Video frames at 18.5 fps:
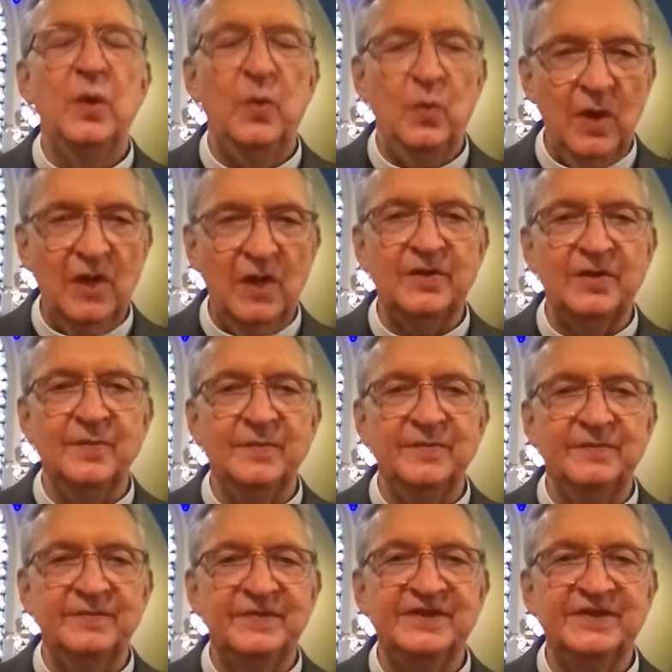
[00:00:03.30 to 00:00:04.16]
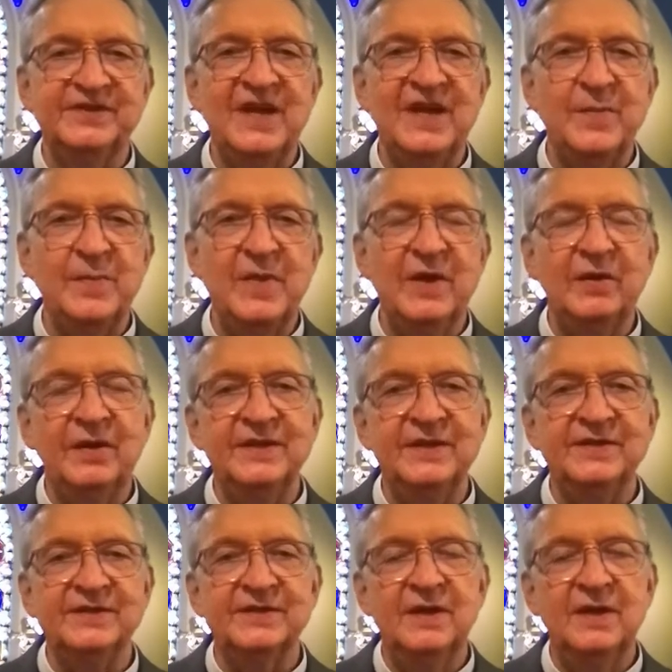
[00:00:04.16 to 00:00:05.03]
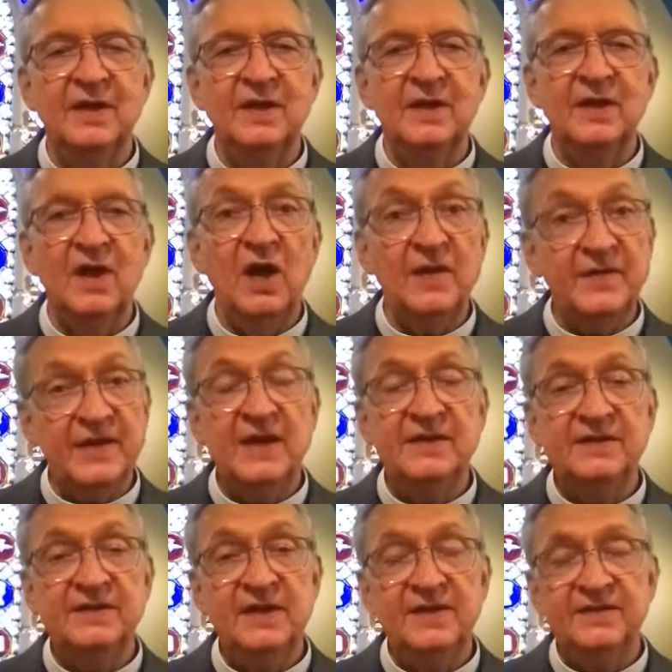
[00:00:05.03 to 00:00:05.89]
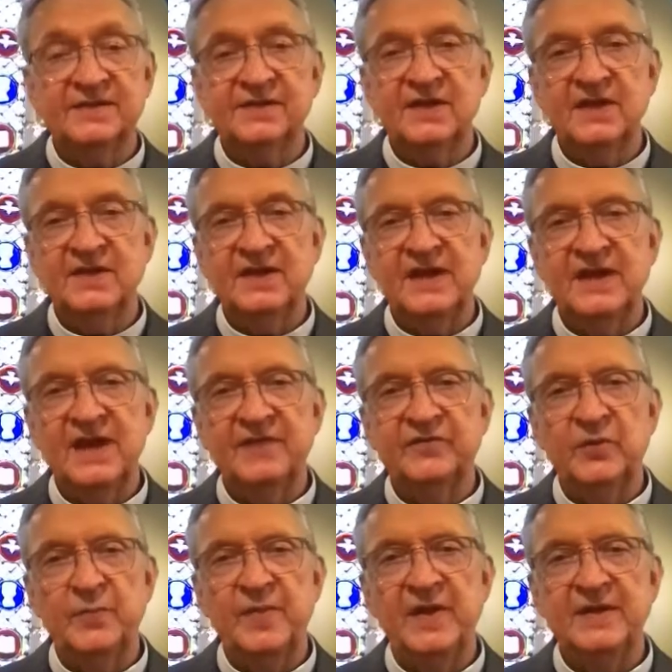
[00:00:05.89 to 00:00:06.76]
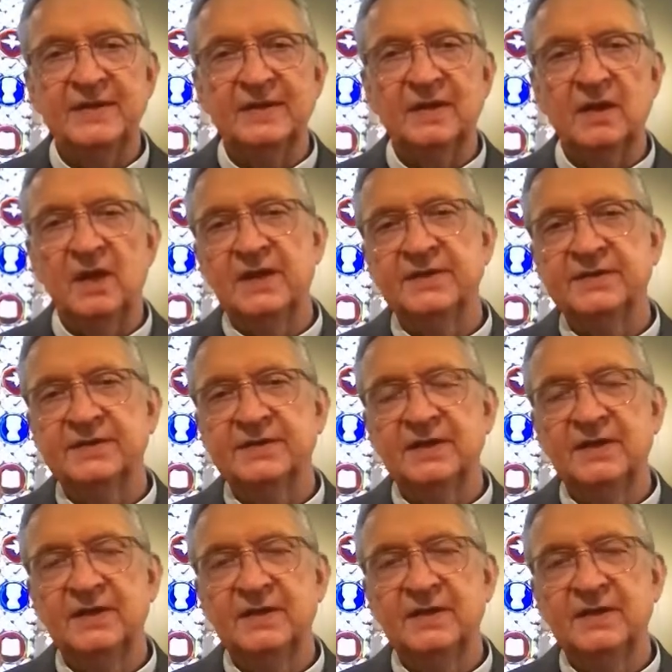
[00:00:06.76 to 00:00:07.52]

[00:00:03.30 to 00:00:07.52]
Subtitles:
Welcome to St. Mary's on the 18th Sunday after Pentecost.